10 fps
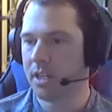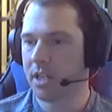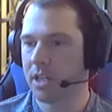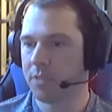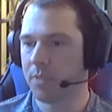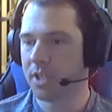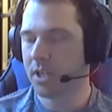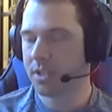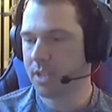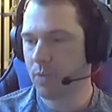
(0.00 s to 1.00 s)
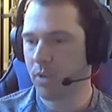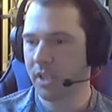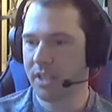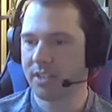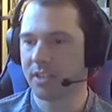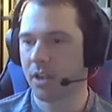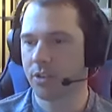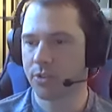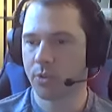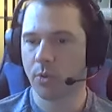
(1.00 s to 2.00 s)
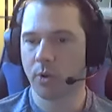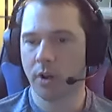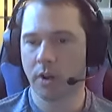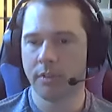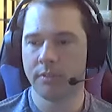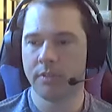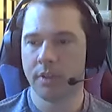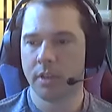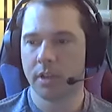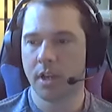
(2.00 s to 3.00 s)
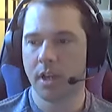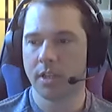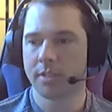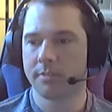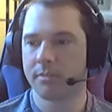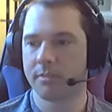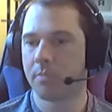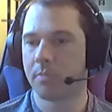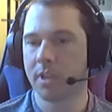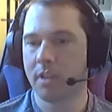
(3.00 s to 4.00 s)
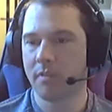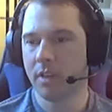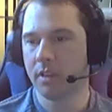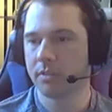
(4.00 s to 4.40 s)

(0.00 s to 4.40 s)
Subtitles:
is because they release also on some TV.